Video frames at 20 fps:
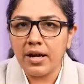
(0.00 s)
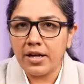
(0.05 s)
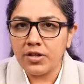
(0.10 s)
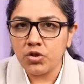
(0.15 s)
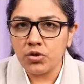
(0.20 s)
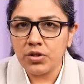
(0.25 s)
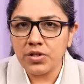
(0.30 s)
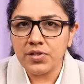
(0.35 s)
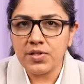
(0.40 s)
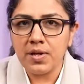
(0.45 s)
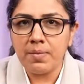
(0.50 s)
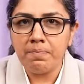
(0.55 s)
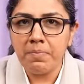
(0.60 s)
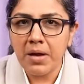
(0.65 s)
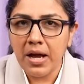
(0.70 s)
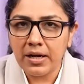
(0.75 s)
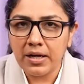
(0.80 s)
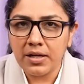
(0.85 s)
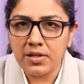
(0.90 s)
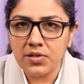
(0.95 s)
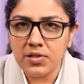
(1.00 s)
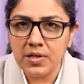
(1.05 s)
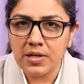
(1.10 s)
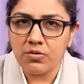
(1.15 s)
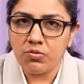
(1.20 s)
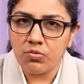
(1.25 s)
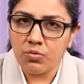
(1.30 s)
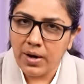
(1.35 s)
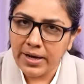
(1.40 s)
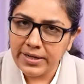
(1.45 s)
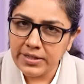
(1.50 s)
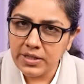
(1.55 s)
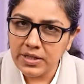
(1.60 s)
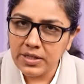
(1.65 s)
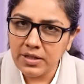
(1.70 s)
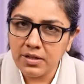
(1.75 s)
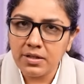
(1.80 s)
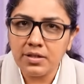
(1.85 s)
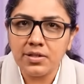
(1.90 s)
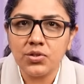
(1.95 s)
I took a step back and said,
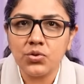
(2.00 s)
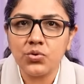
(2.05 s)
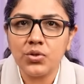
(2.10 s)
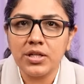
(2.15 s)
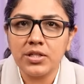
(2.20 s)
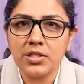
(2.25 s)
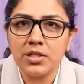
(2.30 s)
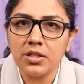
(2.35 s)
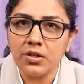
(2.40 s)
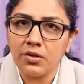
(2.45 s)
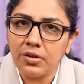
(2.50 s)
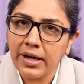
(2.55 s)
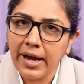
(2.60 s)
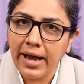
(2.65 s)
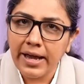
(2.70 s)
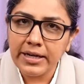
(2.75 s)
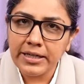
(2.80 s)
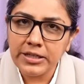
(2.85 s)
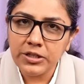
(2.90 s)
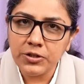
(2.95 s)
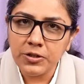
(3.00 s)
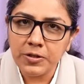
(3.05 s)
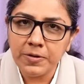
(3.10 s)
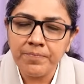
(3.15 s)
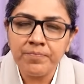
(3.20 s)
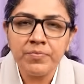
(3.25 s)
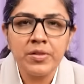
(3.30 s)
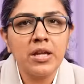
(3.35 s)
writing is changing your character?